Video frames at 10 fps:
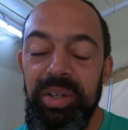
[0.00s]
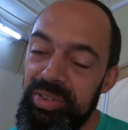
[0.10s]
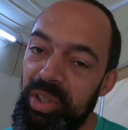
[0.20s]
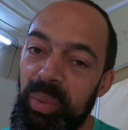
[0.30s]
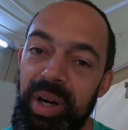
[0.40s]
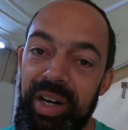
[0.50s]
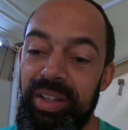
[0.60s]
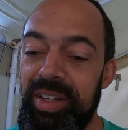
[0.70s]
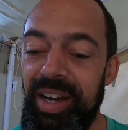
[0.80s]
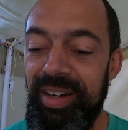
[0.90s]
Still working
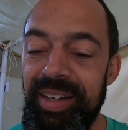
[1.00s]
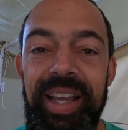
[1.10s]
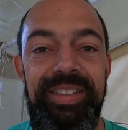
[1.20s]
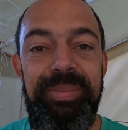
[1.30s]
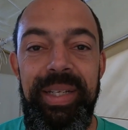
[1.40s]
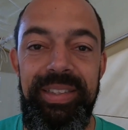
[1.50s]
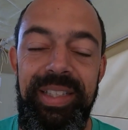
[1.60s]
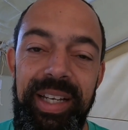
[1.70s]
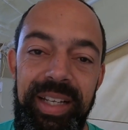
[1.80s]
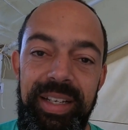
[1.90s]
on the car, getting some
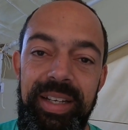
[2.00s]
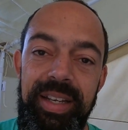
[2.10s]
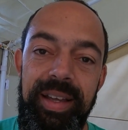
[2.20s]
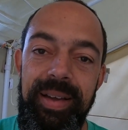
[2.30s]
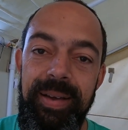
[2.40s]
things done.